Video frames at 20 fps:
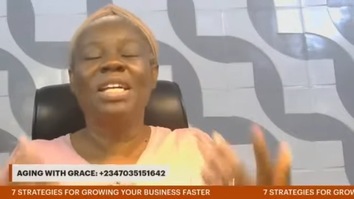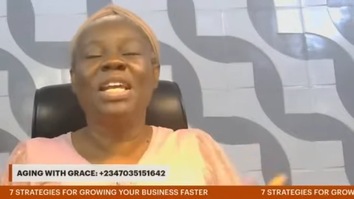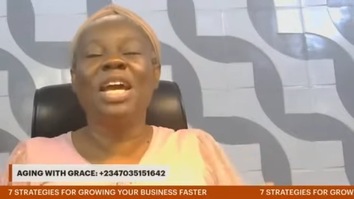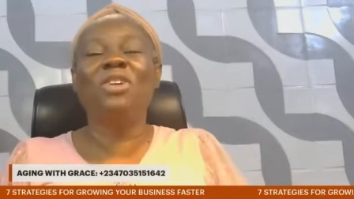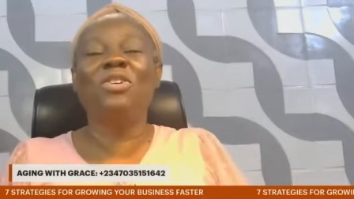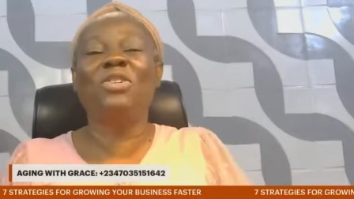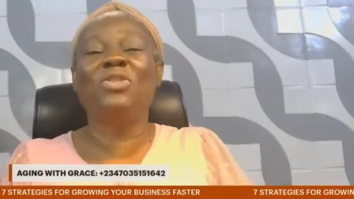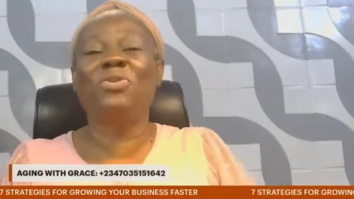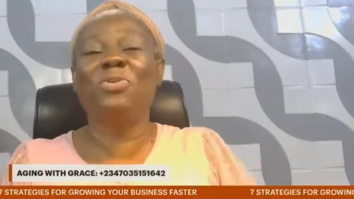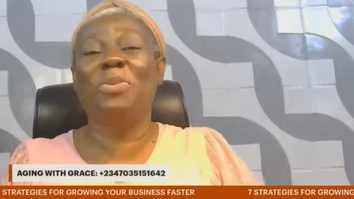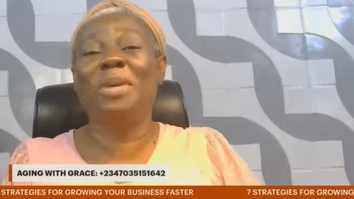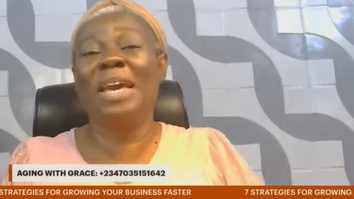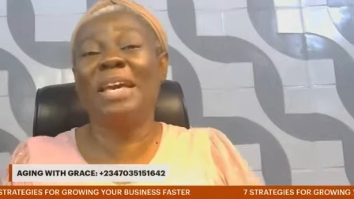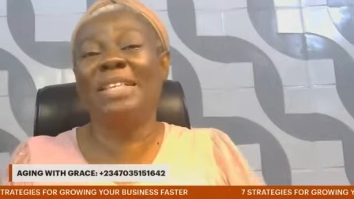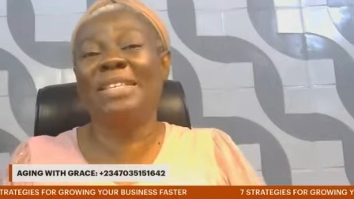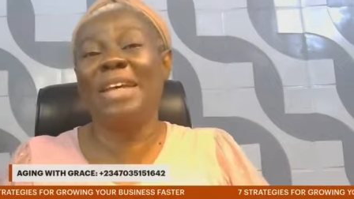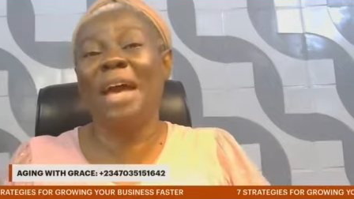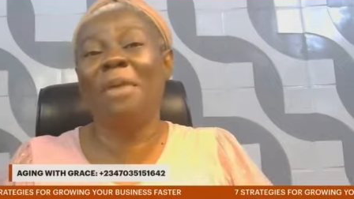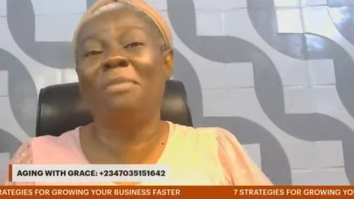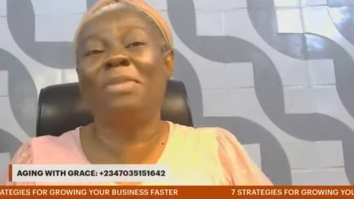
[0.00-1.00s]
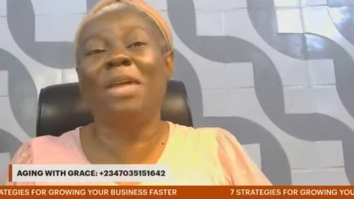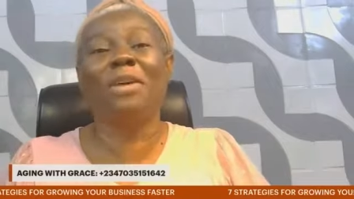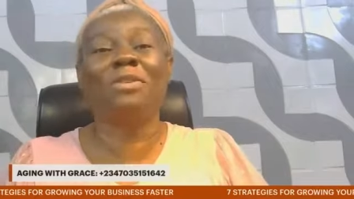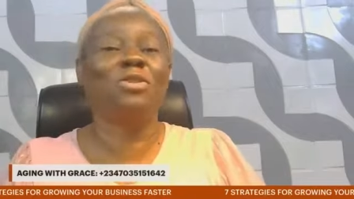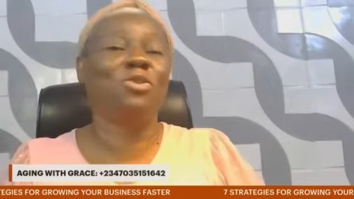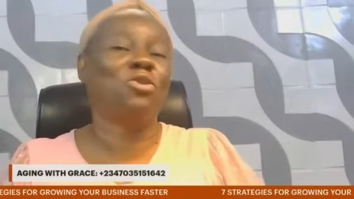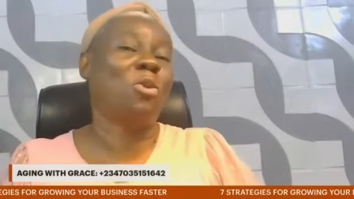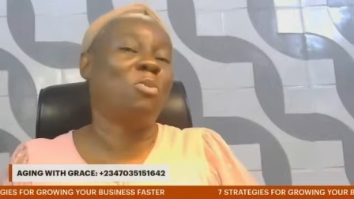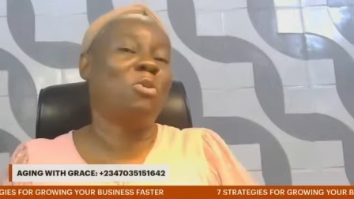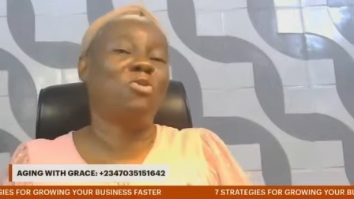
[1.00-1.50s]
There used to be a time
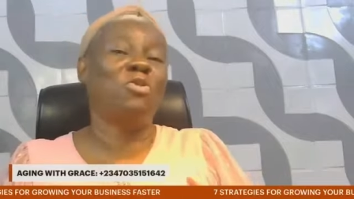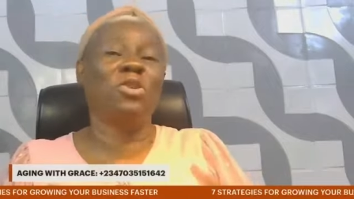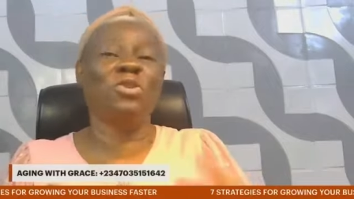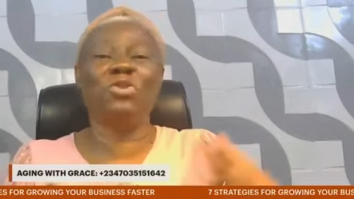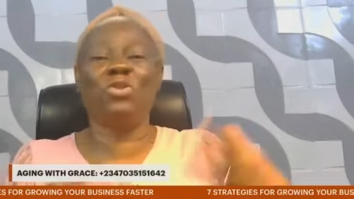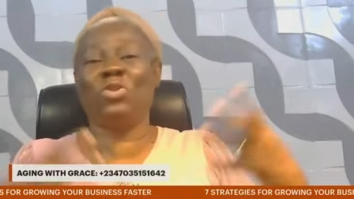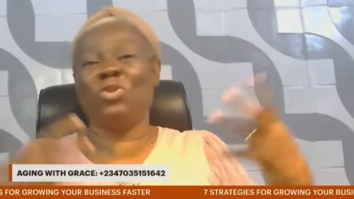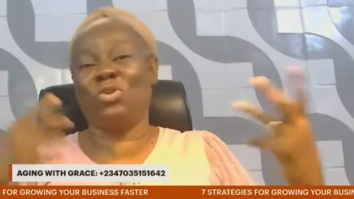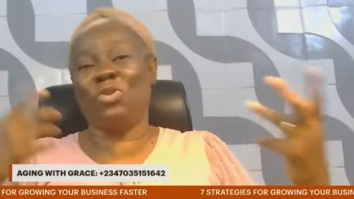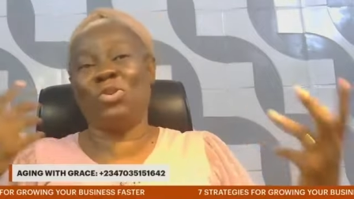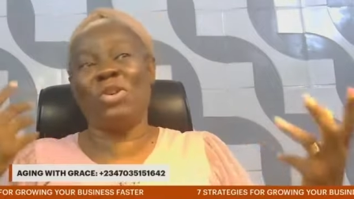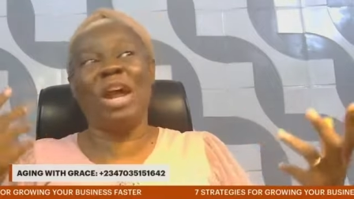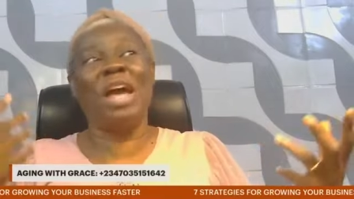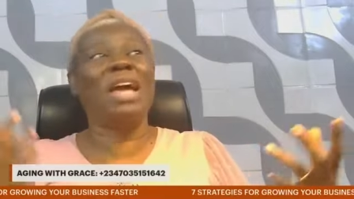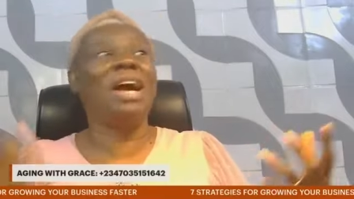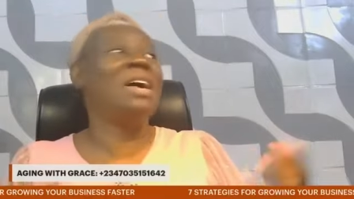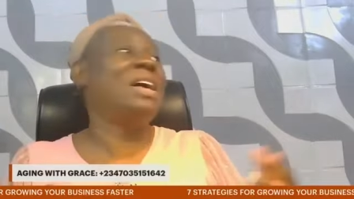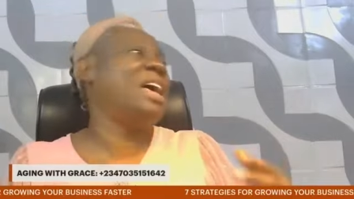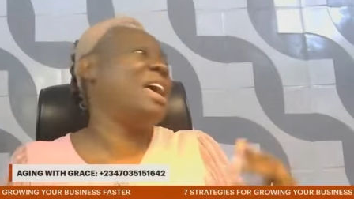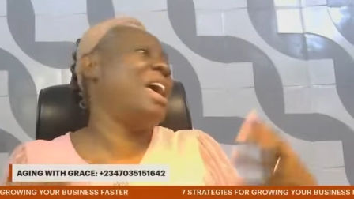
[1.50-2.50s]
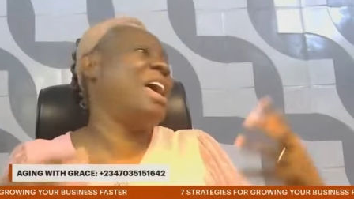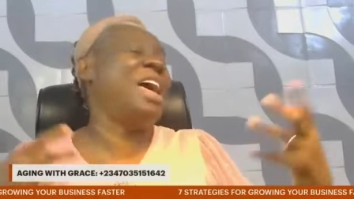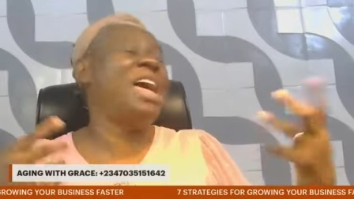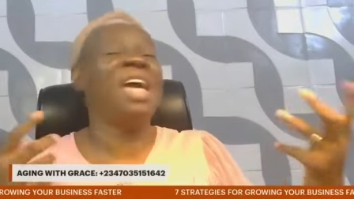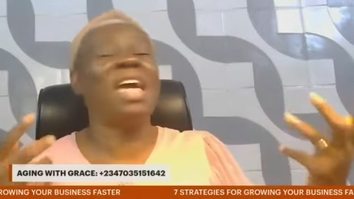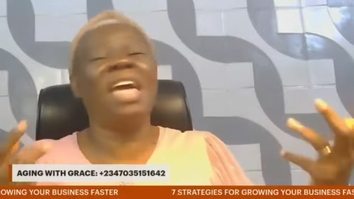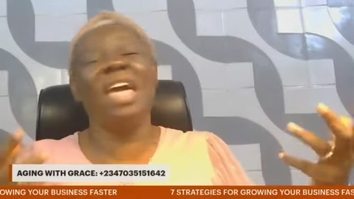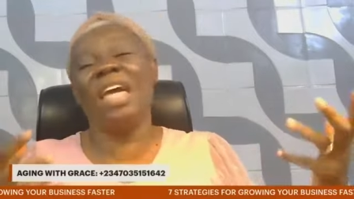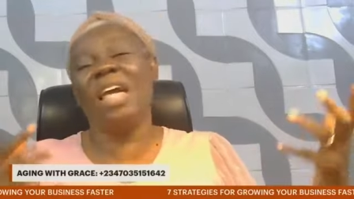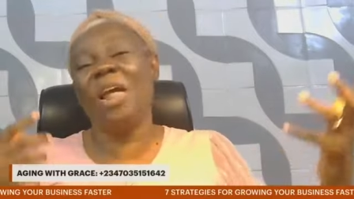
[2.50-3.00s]
that some of us used to cry,
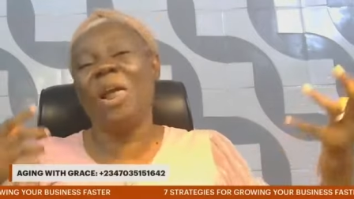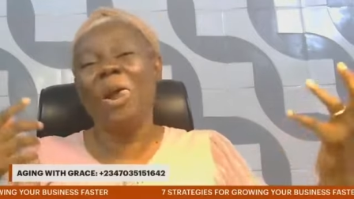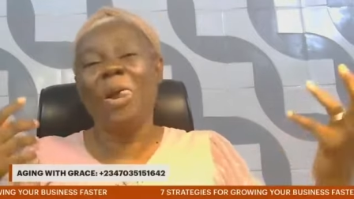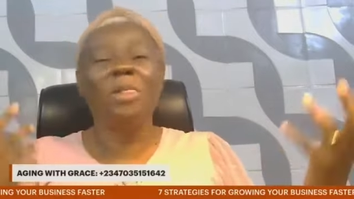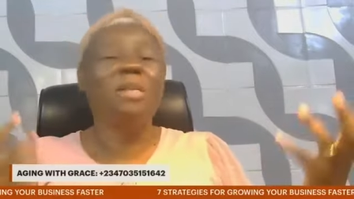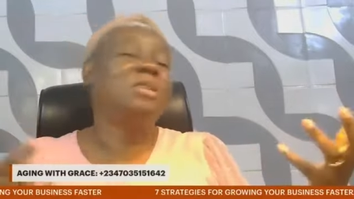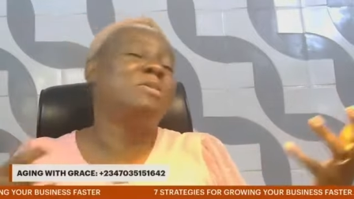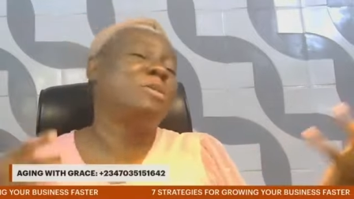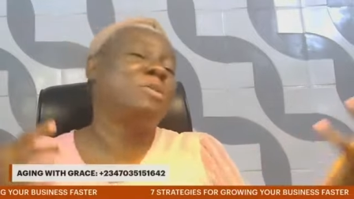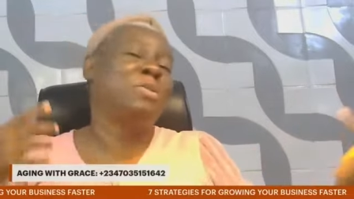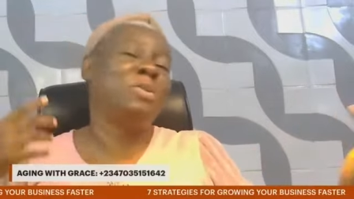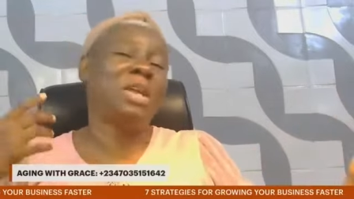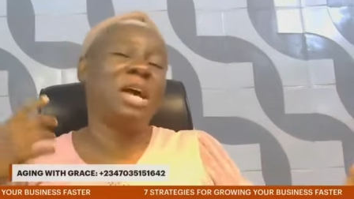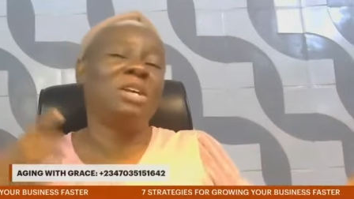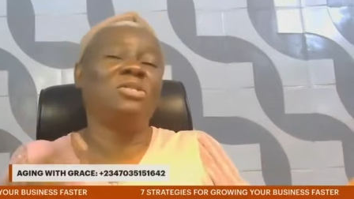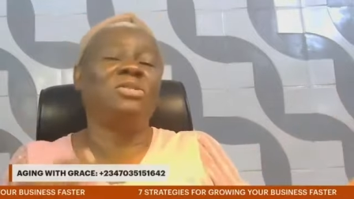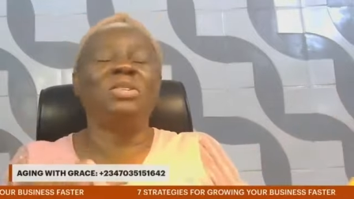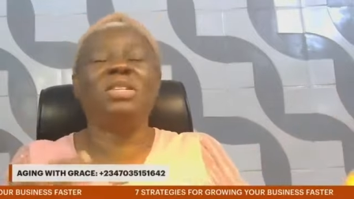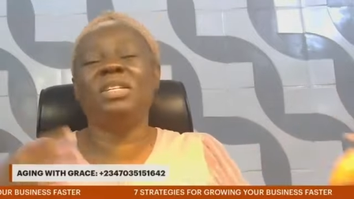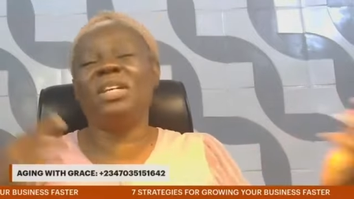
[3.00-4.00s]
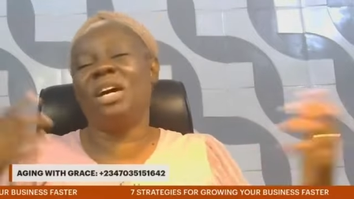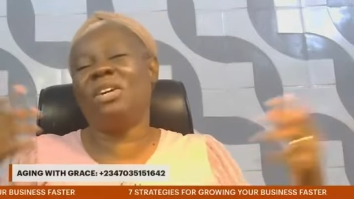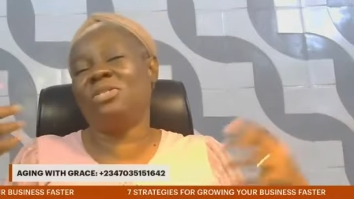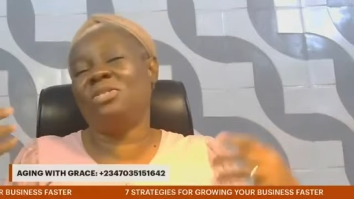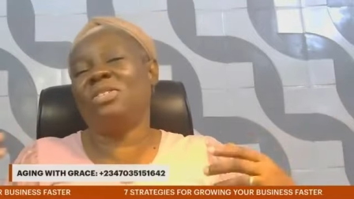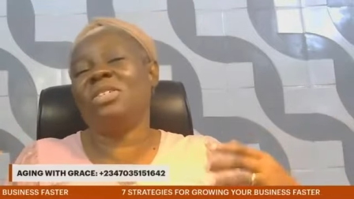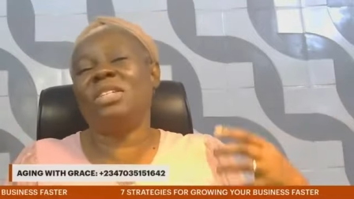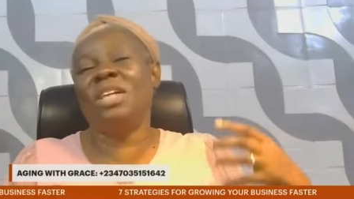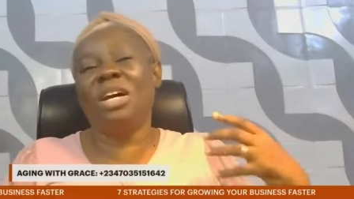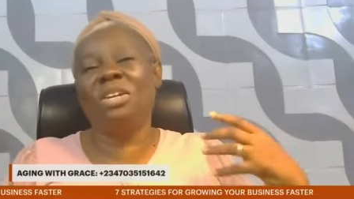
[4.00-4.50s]
hey, these people are doing that,
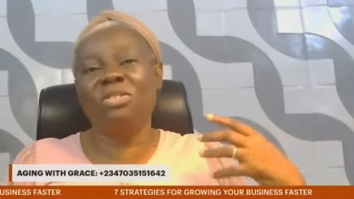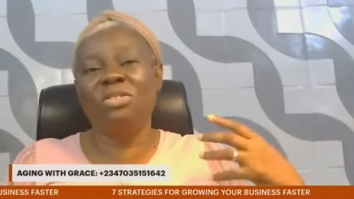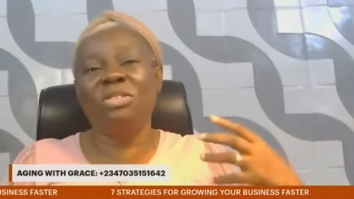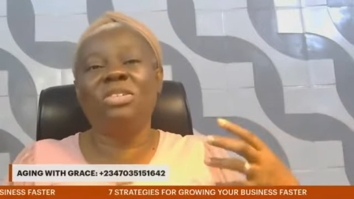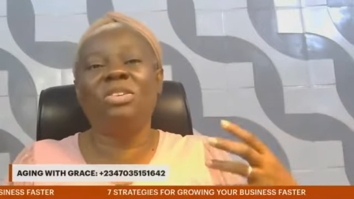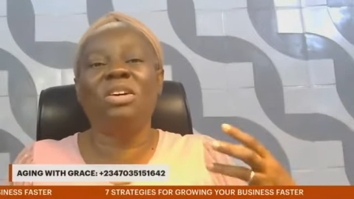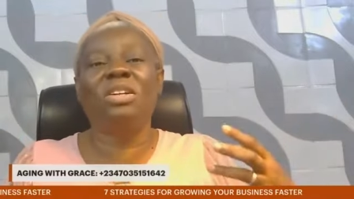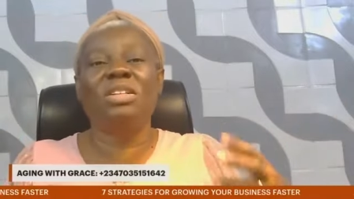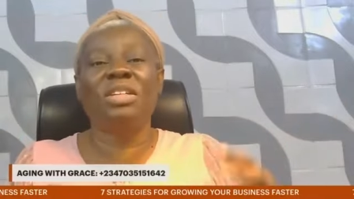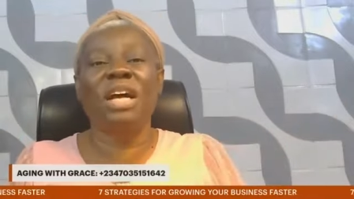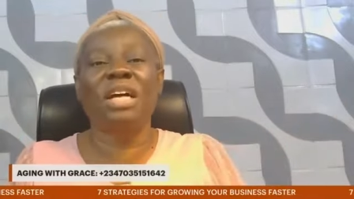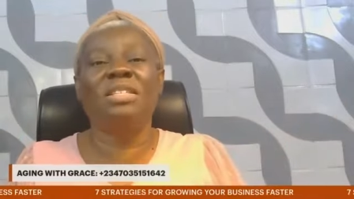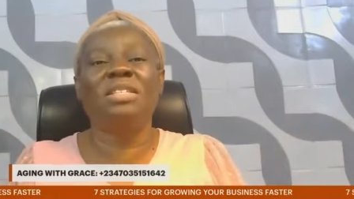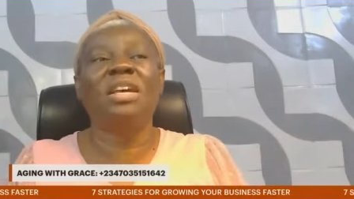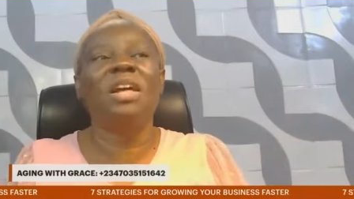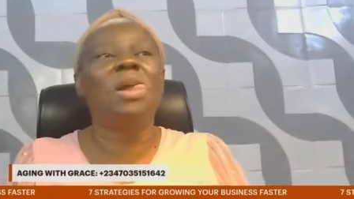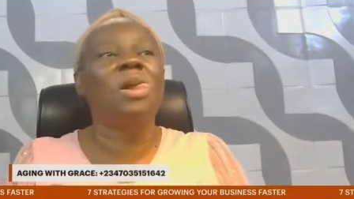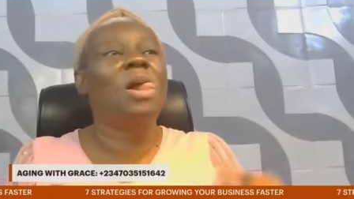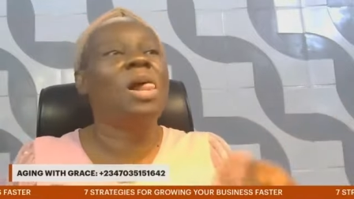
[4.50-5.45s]
doing that, doing all that.